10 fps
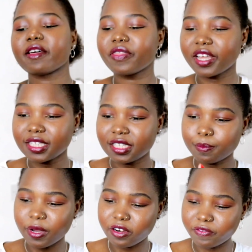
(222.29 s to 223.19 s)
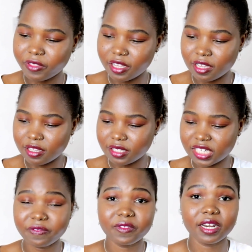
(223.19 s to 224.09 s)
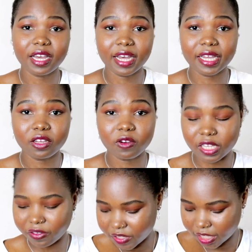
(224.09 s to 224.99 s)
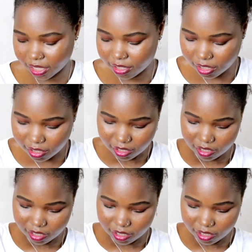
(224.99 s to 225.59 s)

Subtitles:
Now this is part of the stuff that I got gifted.